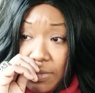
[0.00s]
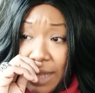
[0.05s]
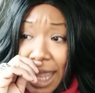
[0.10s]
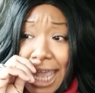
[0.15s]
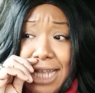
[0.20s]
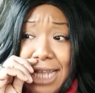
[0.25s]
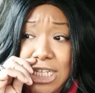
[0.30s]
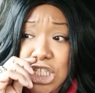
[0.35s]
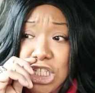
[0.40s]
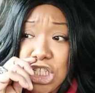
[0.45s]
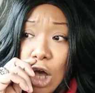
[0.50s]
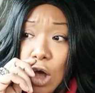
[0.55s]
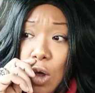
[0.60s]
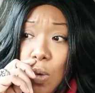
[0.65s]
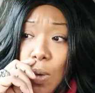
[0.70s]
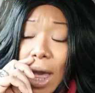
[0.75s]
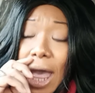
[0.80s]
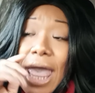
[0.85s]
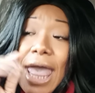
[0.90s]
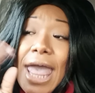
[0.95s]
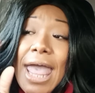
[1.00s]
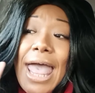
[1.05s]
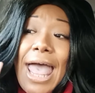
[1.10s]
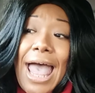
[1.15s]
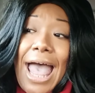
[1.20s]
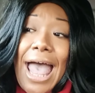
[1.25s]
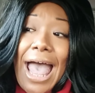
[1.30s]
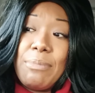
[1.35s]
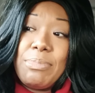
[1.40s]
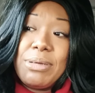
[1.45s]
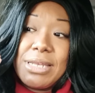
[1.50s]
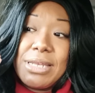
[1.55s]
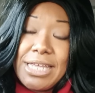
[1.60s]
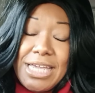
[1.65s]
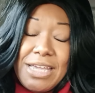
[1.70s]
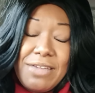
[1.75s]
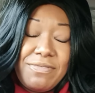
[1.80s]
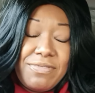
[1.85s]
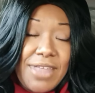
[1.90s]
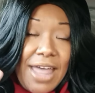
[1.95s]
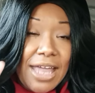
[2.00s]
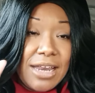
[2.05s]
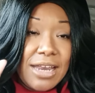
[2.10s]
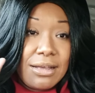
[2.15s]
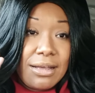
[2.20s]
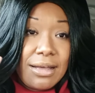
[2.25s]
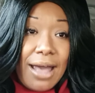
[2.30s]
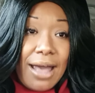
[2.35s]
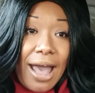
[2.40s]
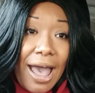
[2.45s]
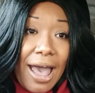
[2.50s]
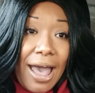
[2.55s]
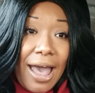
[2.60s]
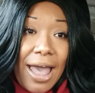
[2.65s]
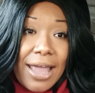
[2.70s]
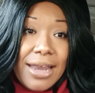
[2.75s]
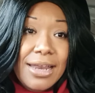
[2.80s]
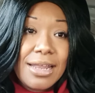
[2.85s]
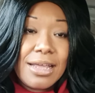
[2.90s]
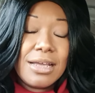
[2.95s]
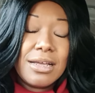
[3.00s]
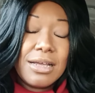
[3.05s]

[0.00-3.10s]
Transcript: And so I believe that God,